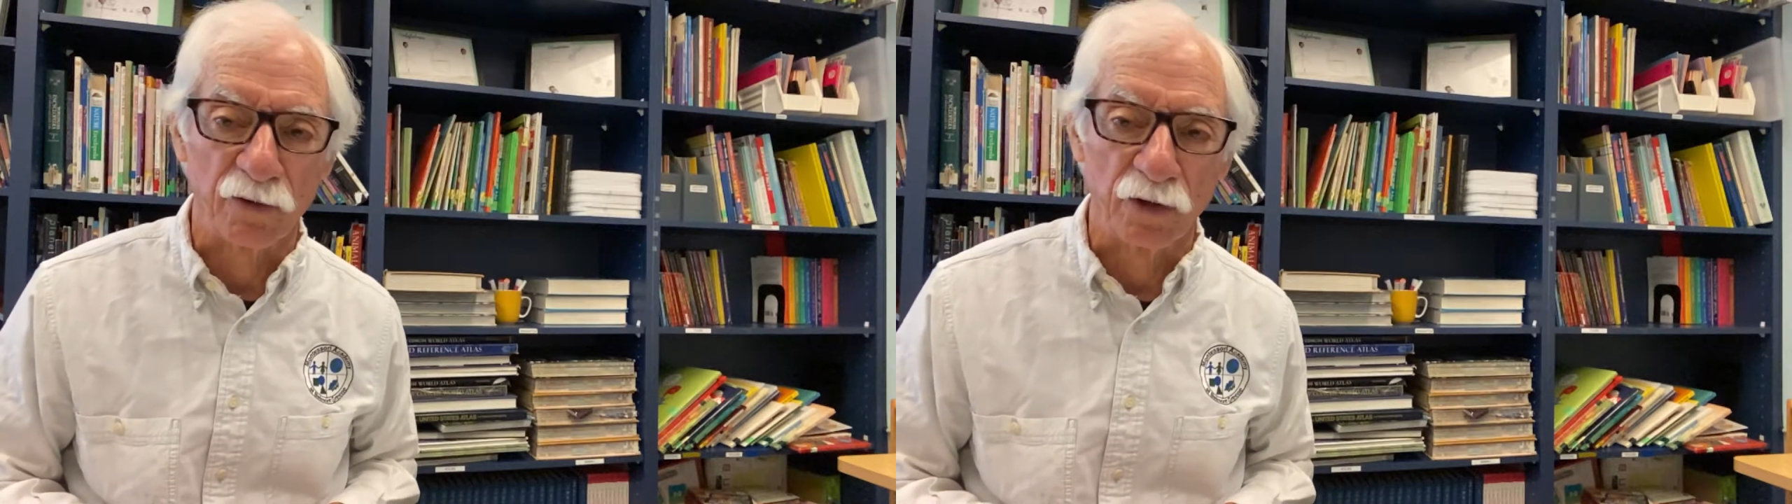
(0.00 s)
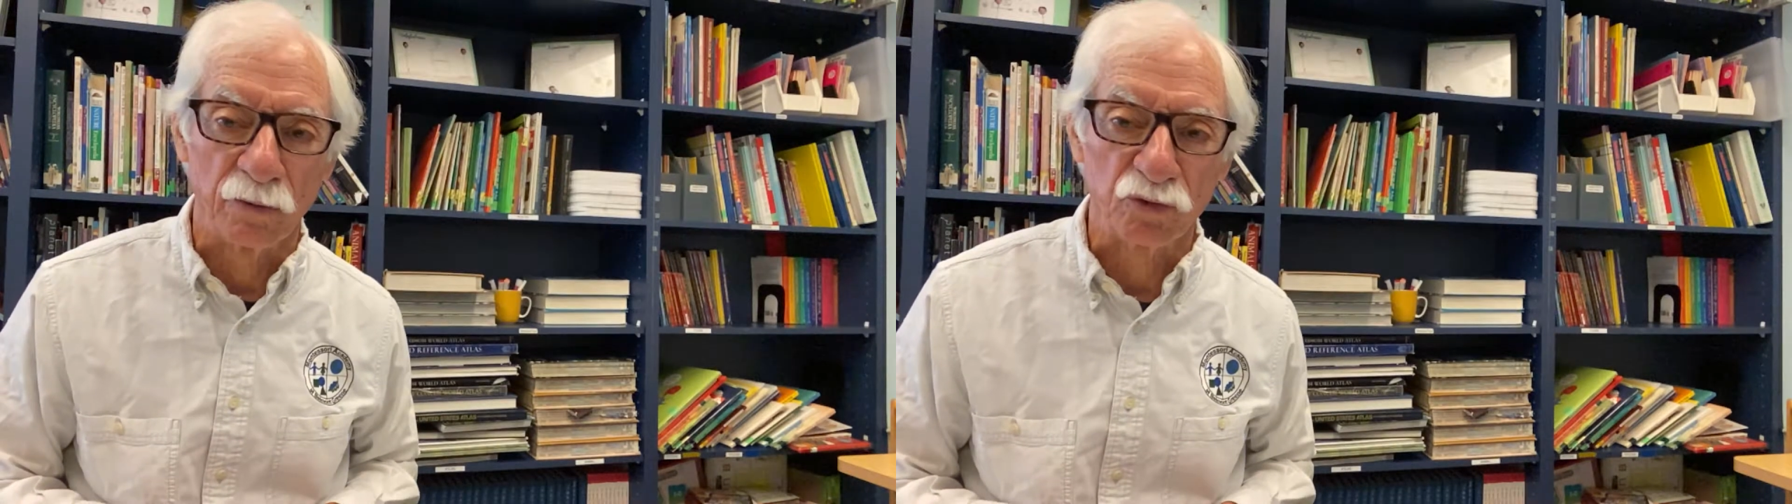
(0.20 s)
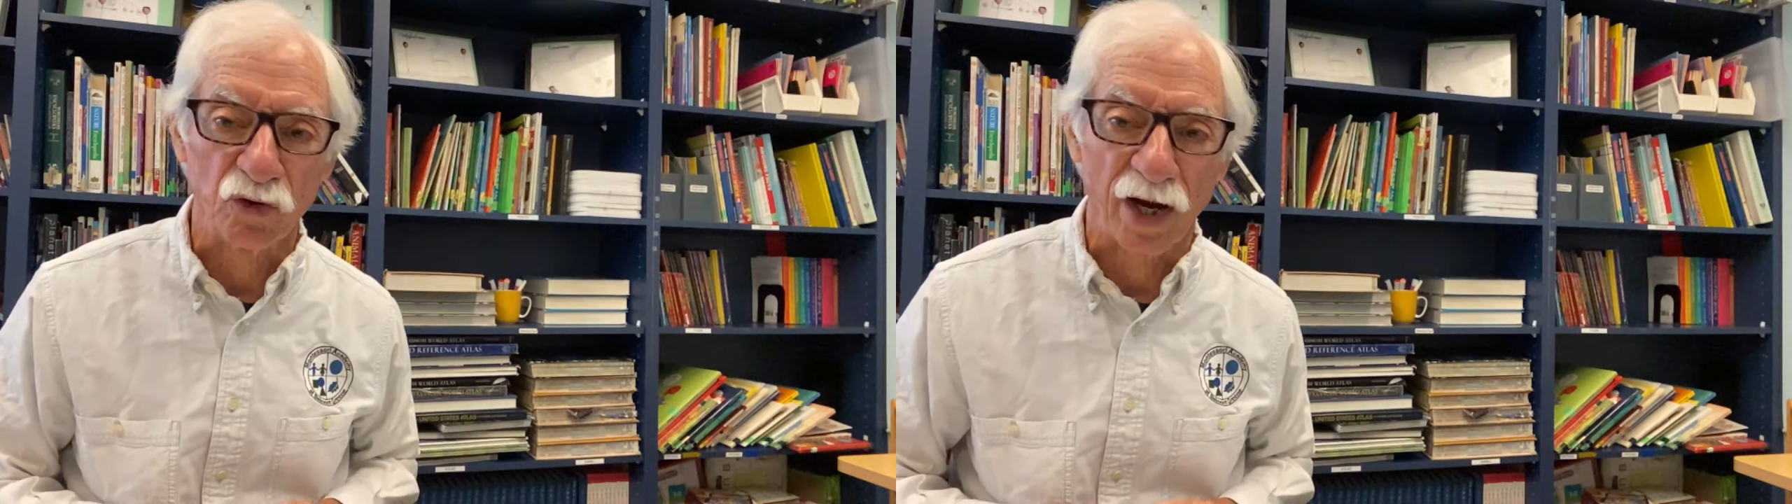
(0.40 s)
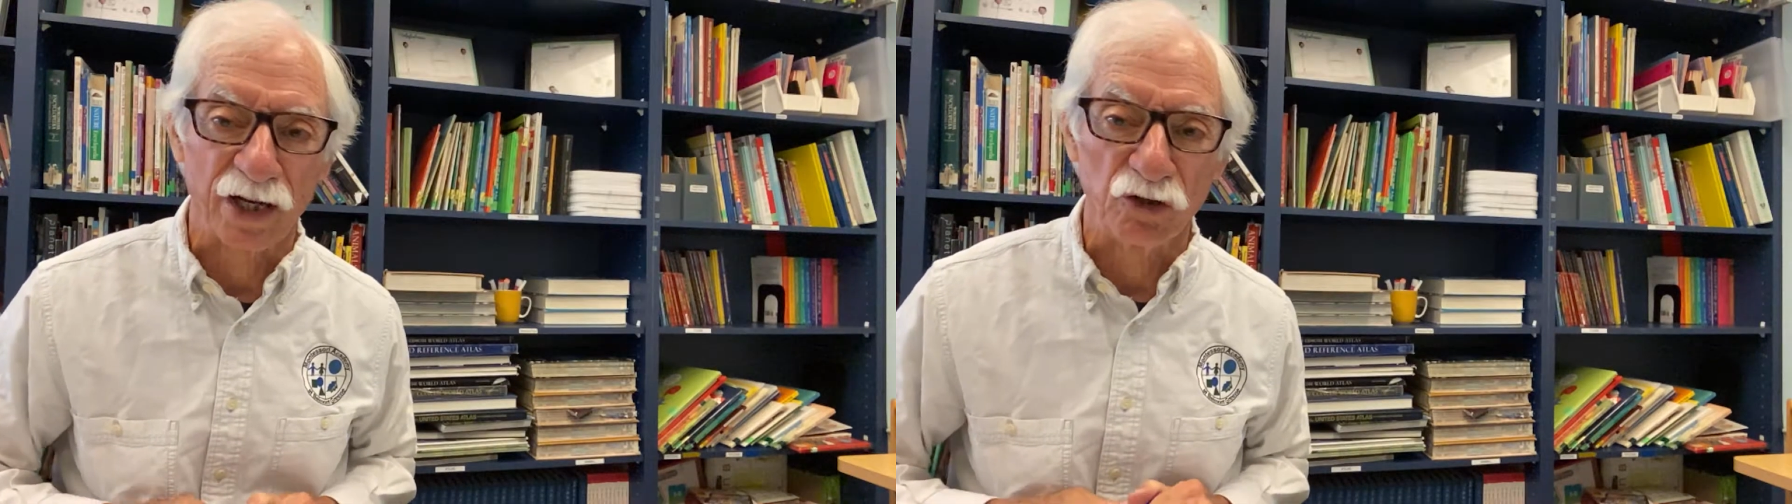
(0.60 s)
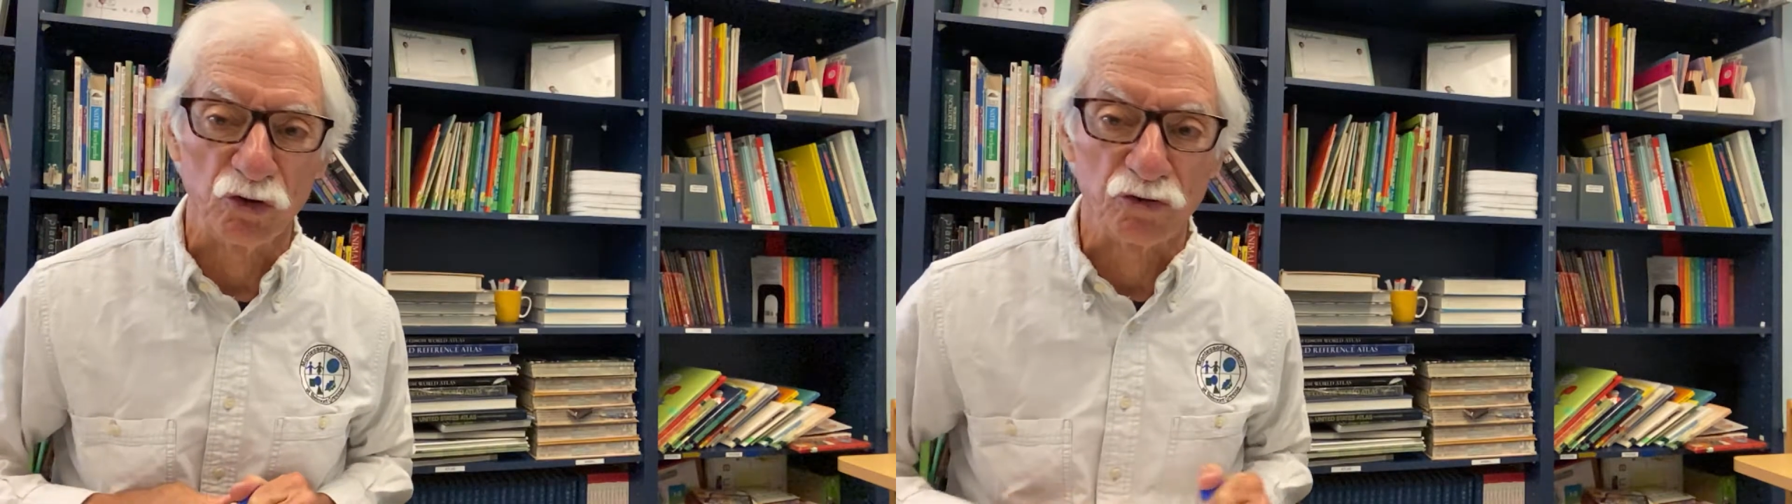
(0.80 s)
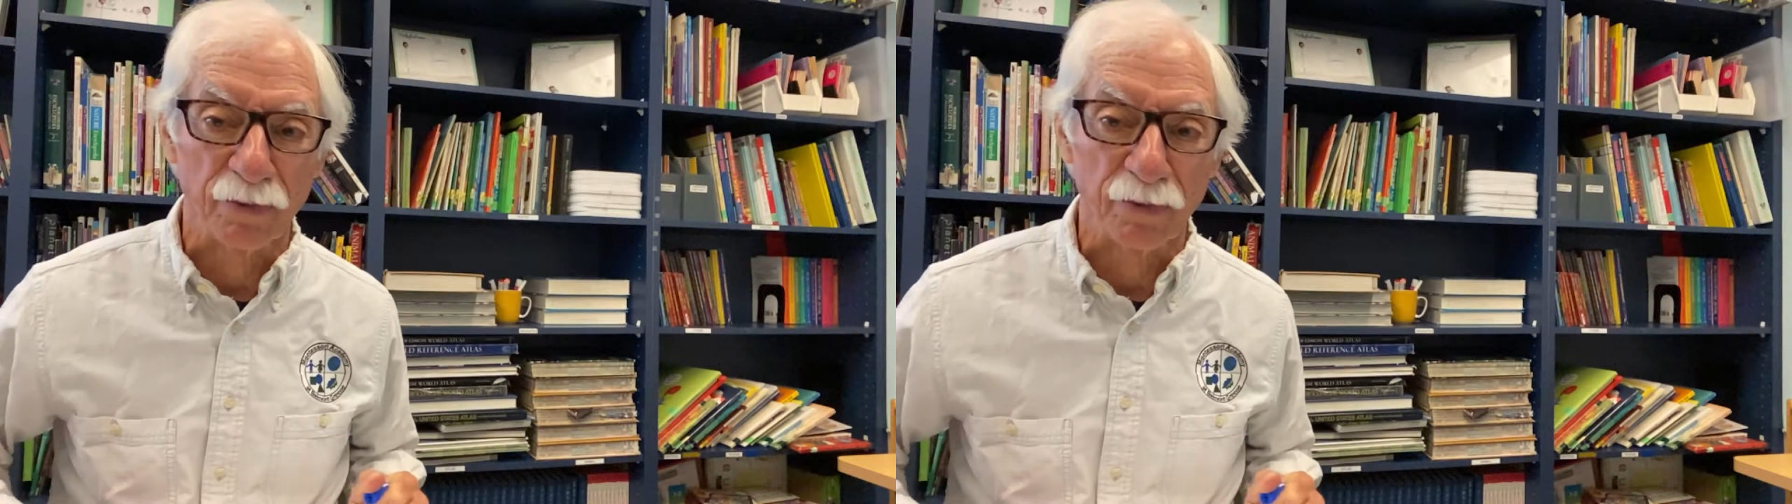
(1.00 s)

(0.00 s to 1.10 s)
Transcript: room so I could use